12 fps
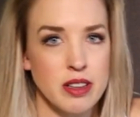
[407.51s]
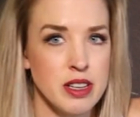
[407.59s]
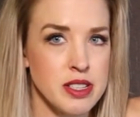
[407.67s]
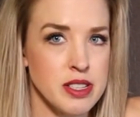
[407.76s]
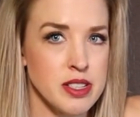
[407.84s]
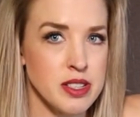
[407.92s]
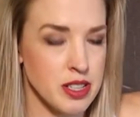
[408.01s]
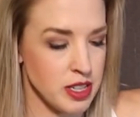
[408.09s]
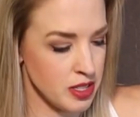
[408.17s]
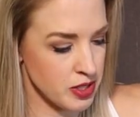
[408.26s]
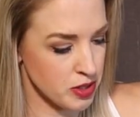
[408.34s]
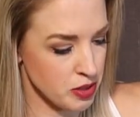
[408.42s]
This is the
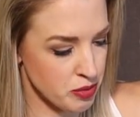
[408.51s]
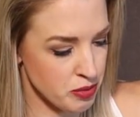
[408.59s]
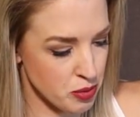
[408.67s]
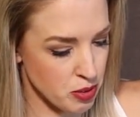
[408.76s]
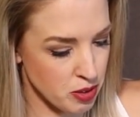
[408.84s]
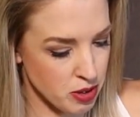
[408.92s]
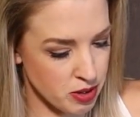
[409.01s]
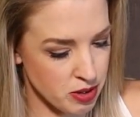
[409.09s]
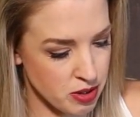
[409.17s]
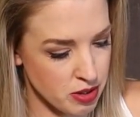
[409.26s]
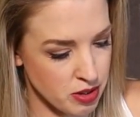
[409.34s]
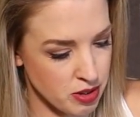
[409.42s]
easel
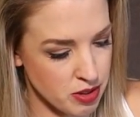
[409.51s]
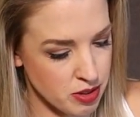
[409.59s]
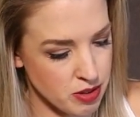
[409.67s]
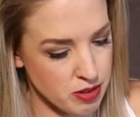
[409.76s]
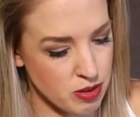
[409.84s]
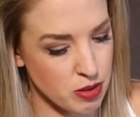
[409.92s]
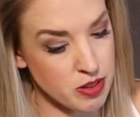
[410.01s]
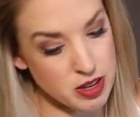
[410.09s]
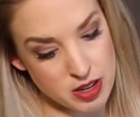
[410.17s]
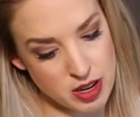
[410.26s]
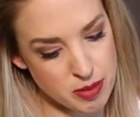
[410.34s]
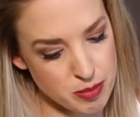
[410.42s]
or
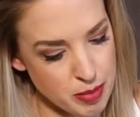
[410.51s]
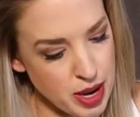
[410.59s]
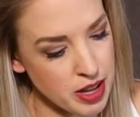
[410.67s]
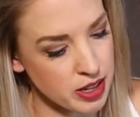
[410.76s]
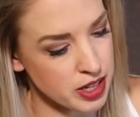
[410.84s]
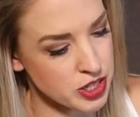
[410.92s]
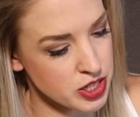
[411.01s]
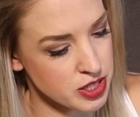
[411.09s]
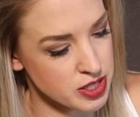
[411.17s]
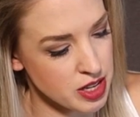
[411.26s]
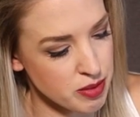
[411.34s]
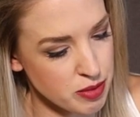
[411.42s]
the palette, I
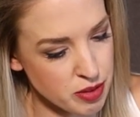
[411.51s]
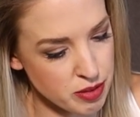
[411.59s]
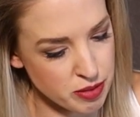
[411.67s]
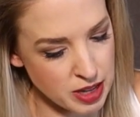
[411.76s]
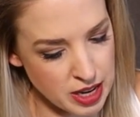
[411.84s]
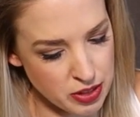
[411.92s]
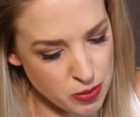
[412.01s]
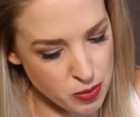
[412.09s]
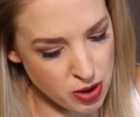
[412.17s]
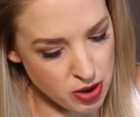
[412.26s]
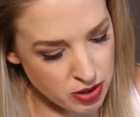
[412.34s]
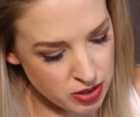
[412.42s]
should say, for the fly on the
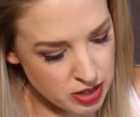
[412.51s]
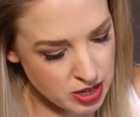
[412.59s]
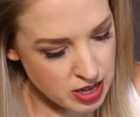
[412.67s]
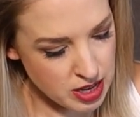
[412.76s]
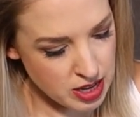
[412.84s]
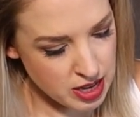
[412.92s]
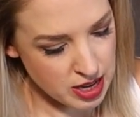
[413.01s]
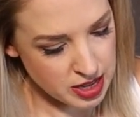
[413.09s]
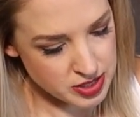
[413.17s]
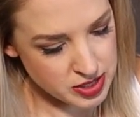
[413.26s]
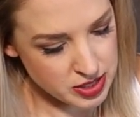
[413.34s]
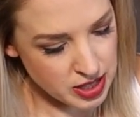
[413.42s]
wall.
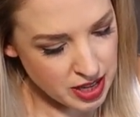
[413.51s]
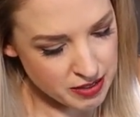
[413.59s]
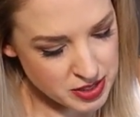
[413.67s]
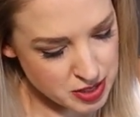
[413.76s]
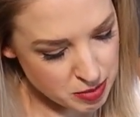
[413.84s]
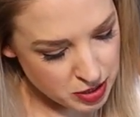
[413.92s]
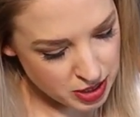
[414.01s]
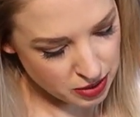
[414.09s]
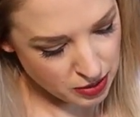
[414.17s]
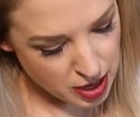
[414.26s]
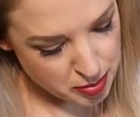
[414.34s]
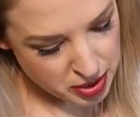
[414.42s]
I still have some
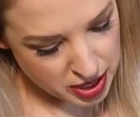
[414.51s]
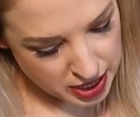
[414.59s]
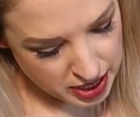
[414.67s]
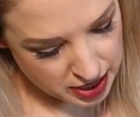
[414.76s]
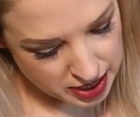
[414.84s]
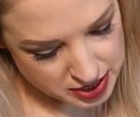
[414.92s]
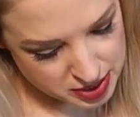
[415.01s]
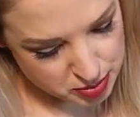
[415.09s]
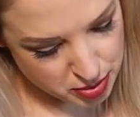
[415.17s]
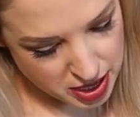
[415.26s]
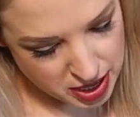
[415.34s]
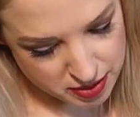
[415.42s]
cling wrap on it and
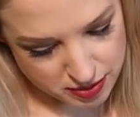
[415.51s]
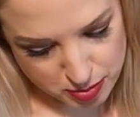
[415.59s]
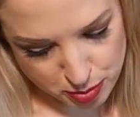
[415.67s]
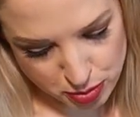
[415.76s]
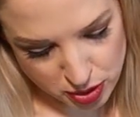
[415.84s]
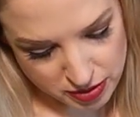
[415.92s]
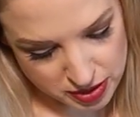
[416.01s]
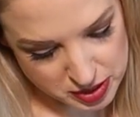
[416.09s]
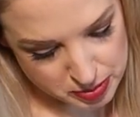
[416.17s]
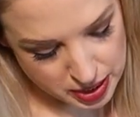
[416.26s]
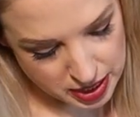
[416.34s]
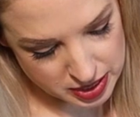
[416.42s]
some paint from a
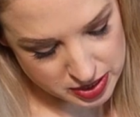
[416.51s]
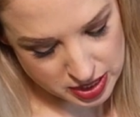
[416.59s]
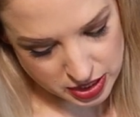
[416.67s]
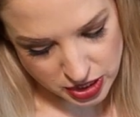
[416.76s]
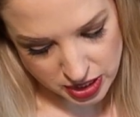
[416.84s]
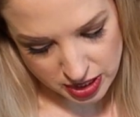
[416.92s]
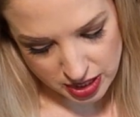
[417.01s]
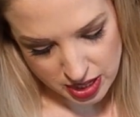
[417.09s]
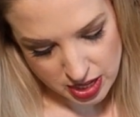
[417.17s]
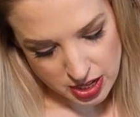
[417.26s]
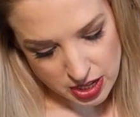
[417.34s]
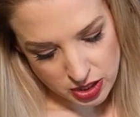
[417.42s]
previous painting session.
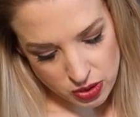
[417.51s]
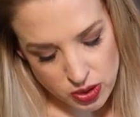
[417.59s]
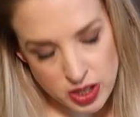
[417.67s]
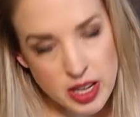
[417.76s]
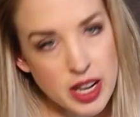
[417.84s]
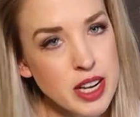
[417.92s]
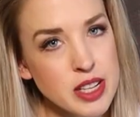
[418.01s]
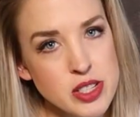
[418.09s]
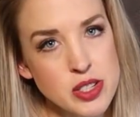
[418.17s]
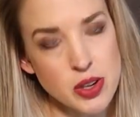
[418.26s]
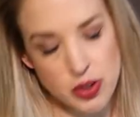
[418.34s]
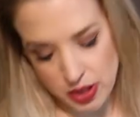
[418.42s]
You can get it
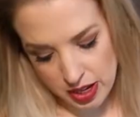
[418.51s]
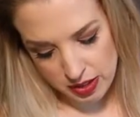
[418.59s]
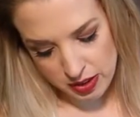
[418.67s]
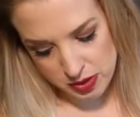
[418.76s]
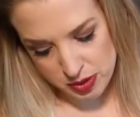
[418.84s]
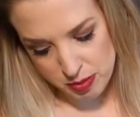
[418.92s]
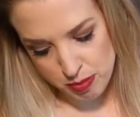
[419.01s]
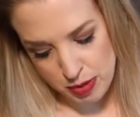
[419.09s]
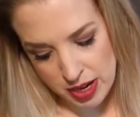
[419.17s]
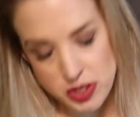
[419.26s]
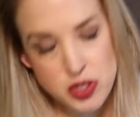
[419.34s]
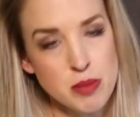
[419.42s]
so that there's
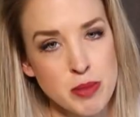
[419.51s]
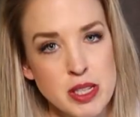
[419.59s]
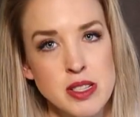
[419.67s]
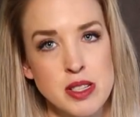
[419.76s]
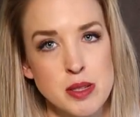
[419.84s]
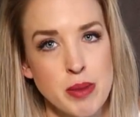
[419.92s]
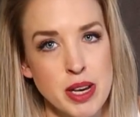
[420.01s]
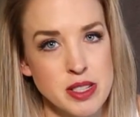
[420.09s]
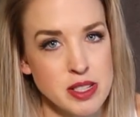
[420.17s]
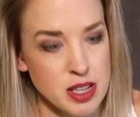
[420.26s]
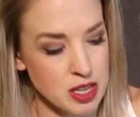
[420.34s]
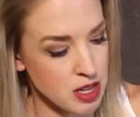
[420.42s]
extra mixing
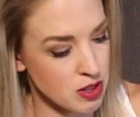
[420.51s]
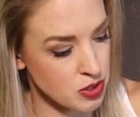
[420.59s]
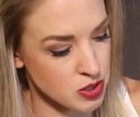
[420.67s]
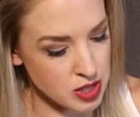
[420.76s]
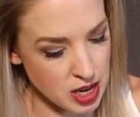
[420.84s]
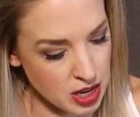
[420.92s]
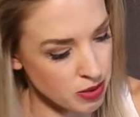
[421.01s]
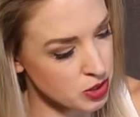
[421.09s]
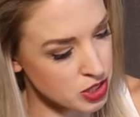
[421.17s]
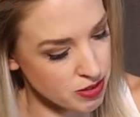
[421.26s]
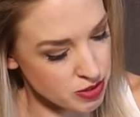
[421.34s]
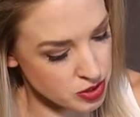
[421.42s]
space on either side,
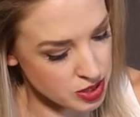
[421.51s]
whichever